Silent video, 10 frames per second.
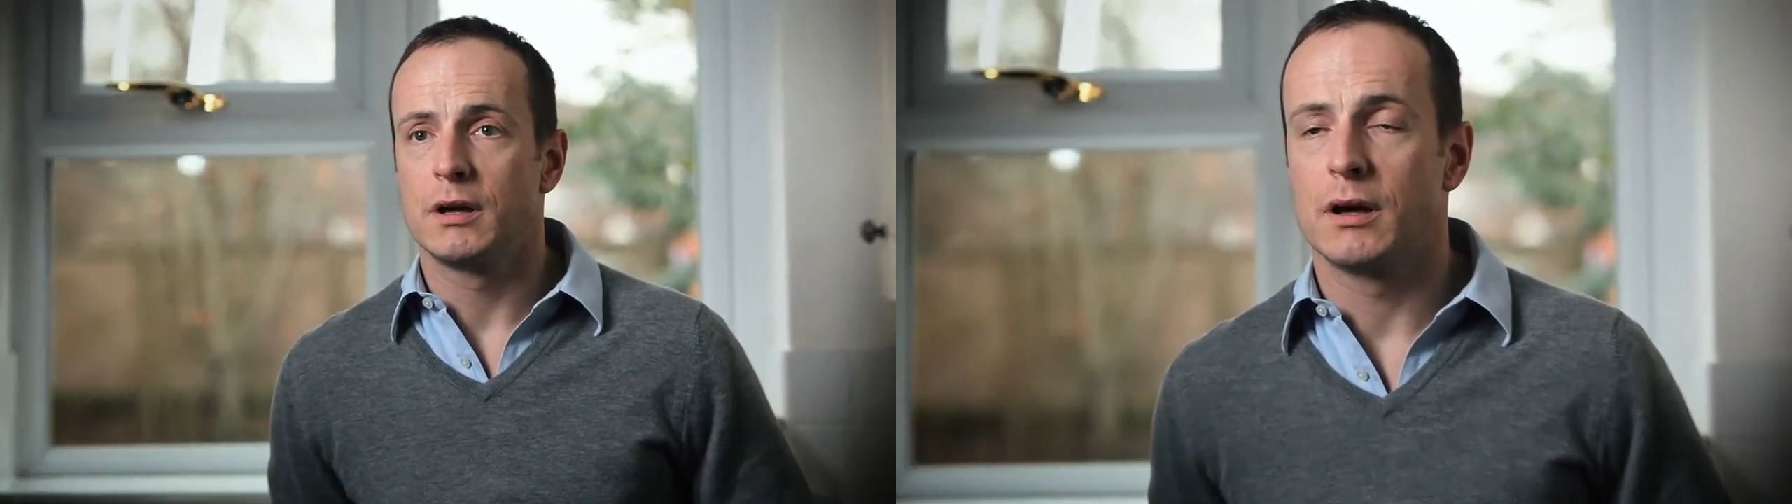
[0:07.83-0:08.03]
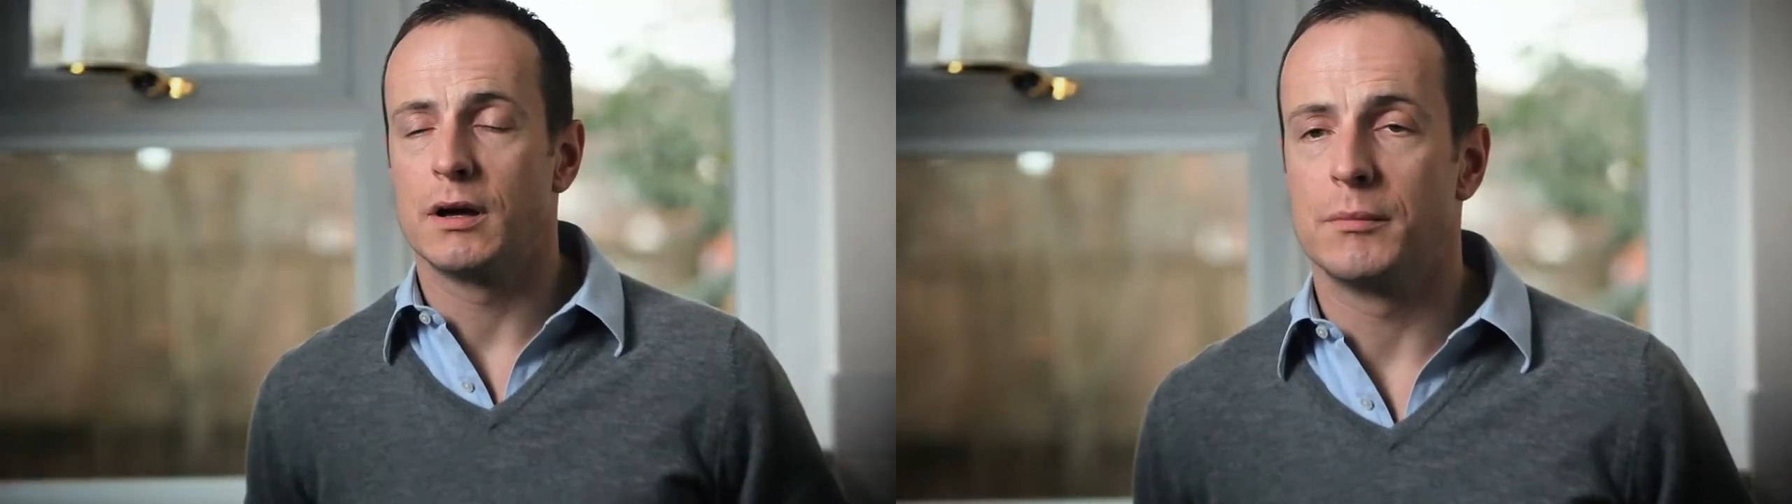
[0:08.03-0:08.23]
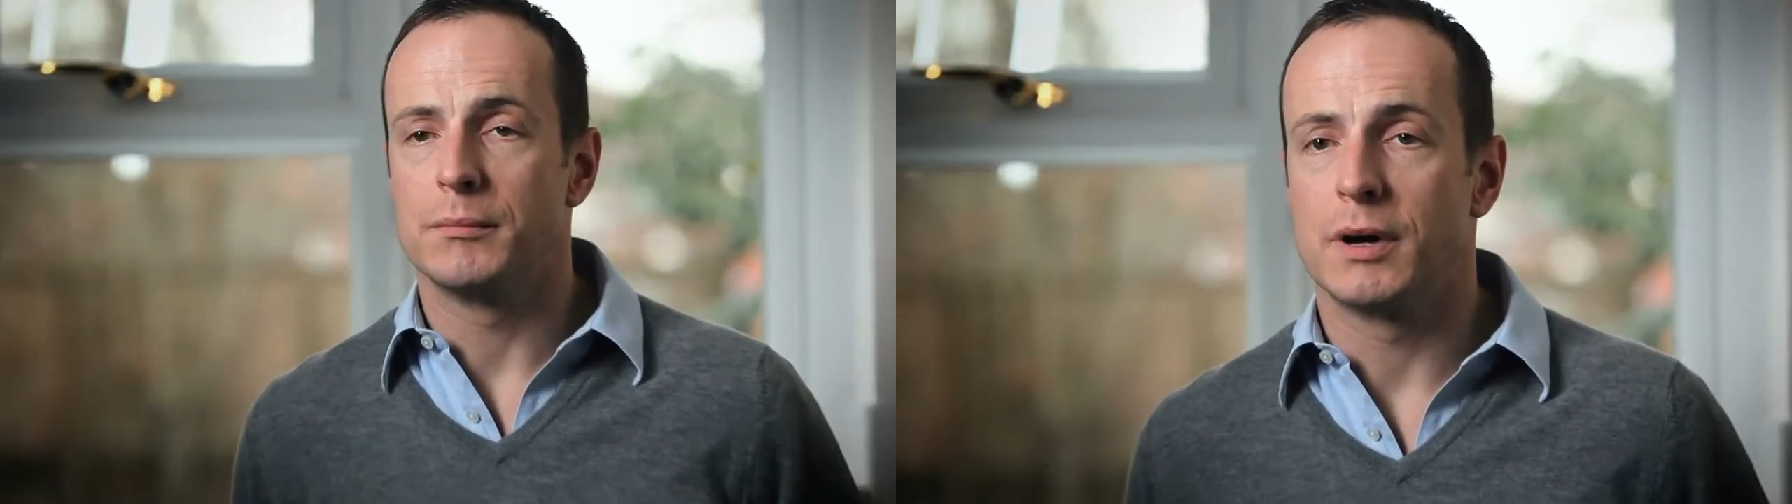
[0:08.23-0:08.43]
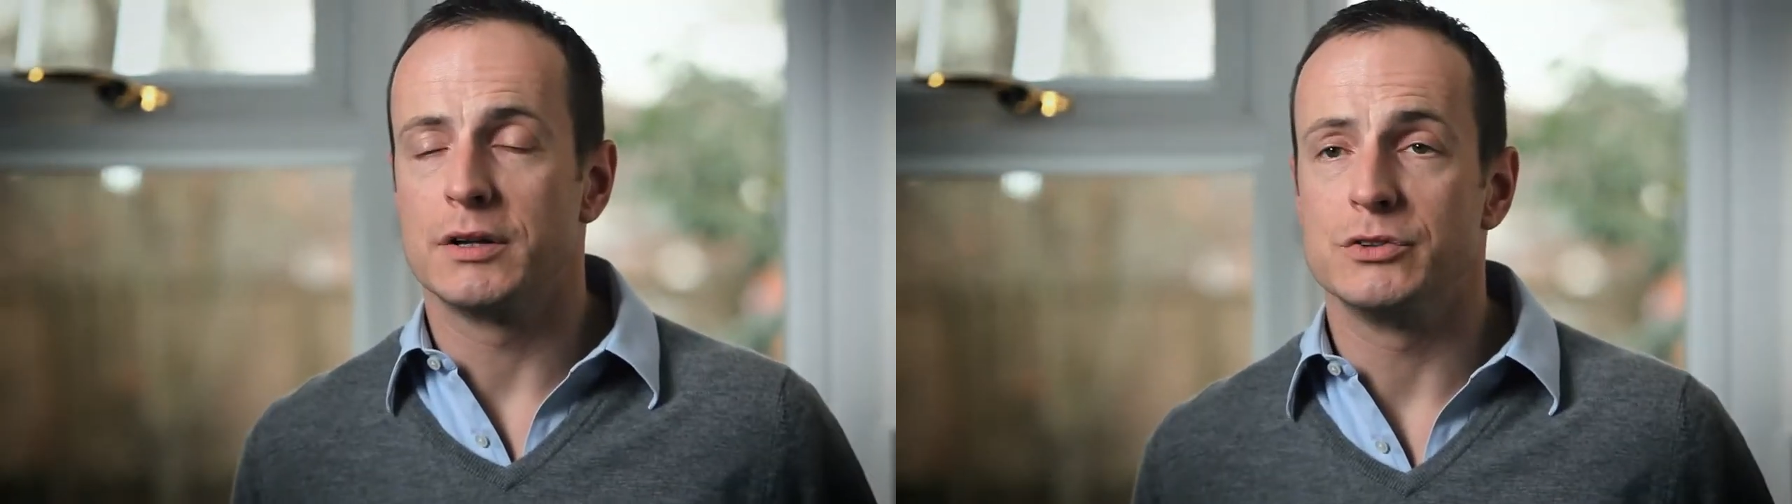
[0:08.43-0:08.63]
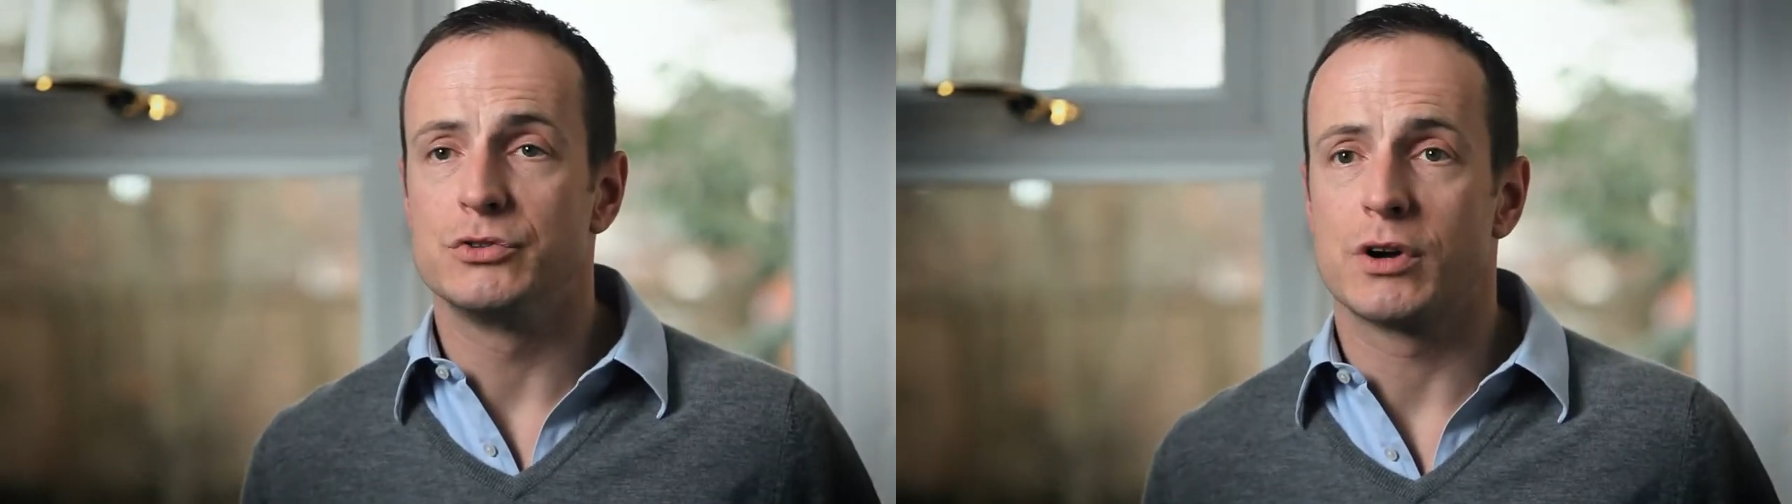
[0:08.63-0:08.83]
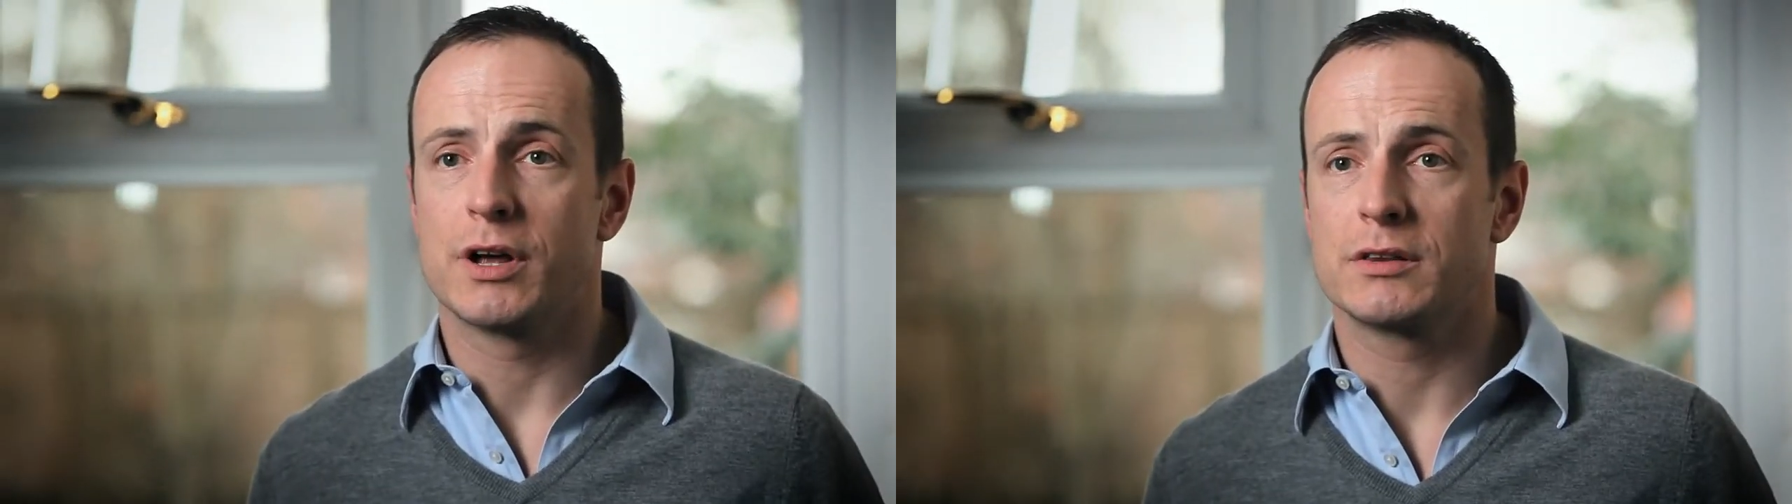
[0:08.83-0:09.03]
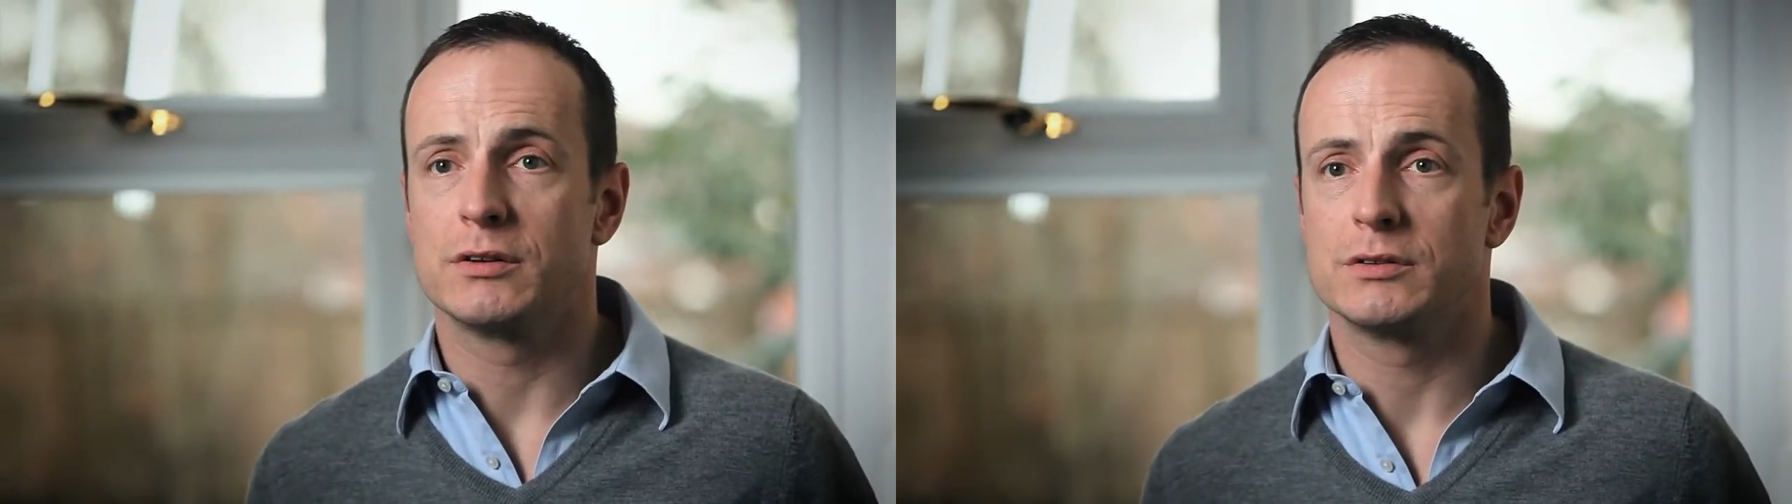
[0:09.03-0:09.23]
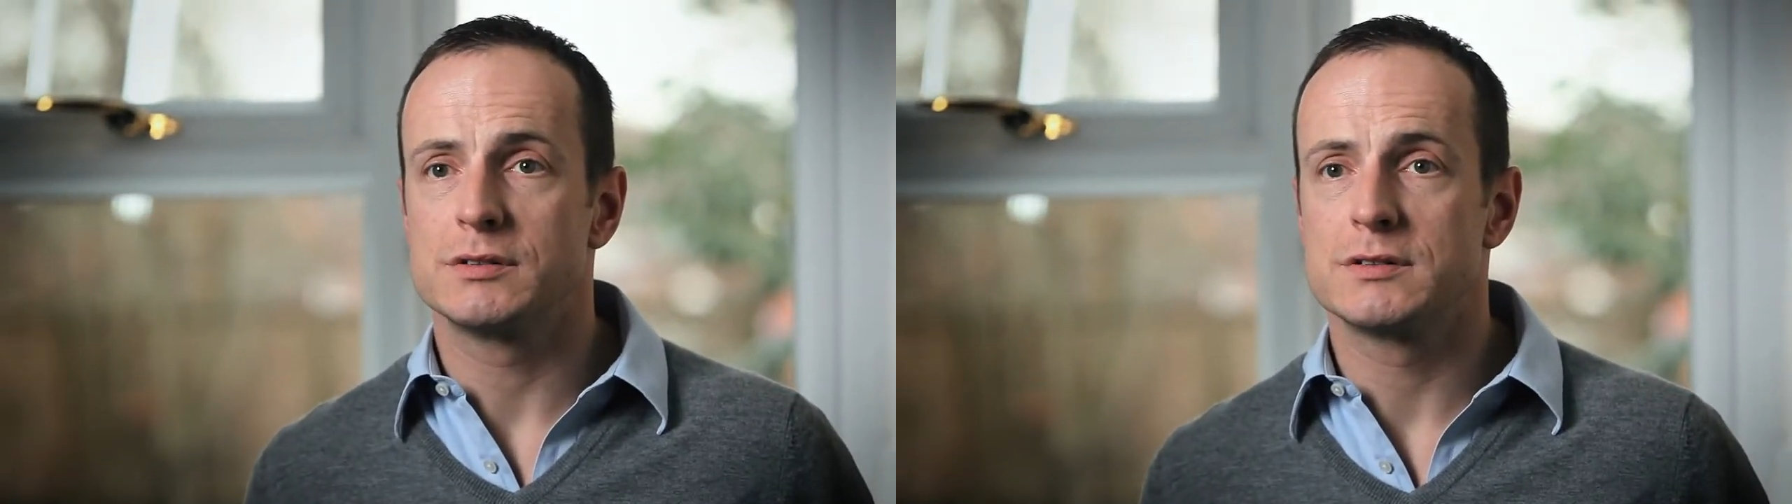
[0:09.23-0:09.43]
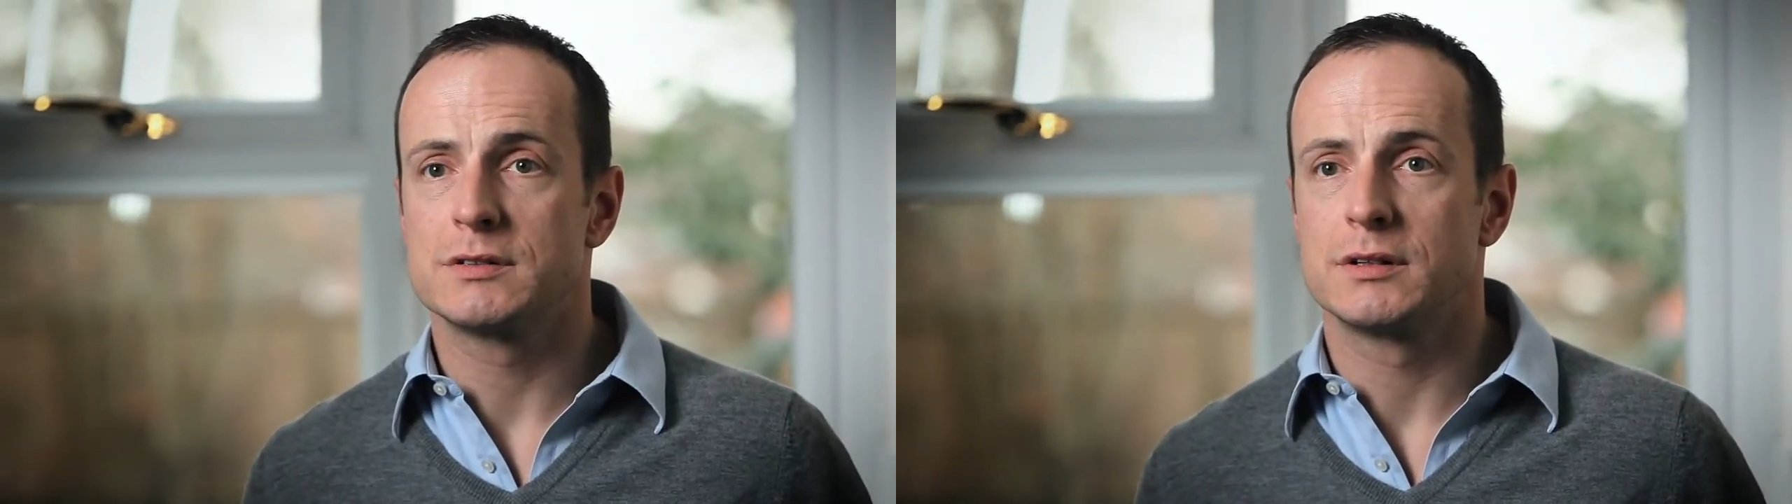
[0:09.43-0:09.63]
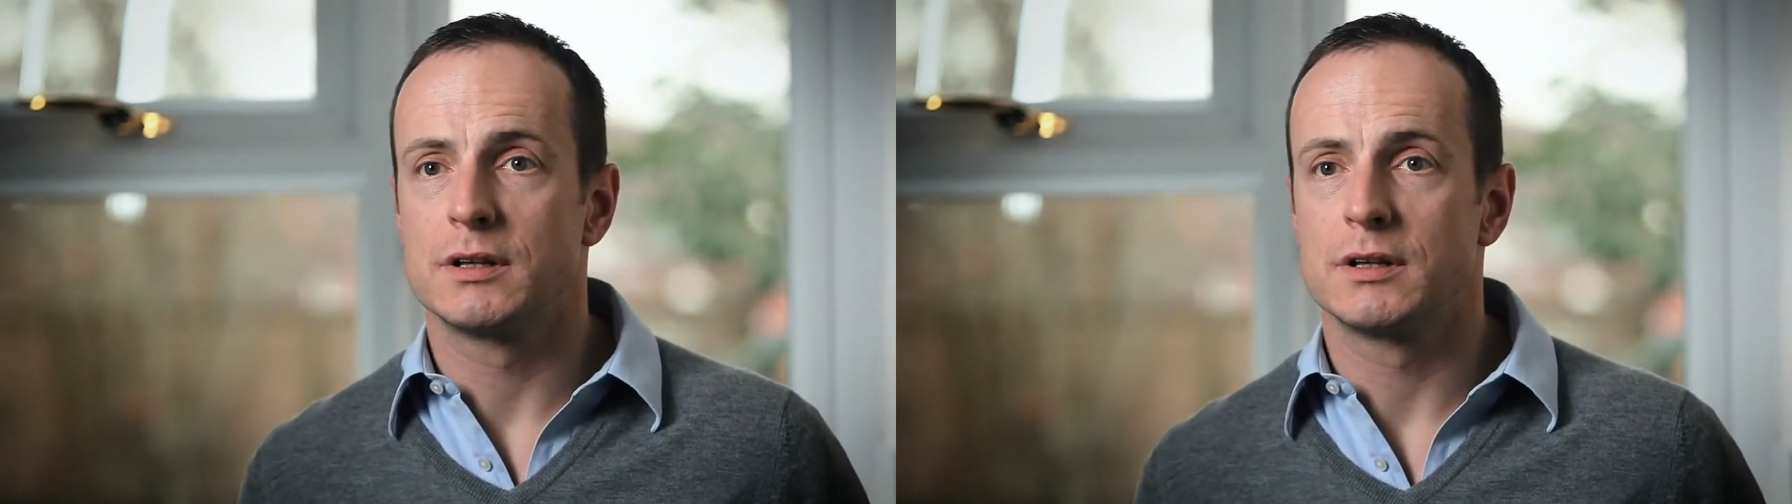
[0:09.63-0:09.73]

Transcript: I do triathlons,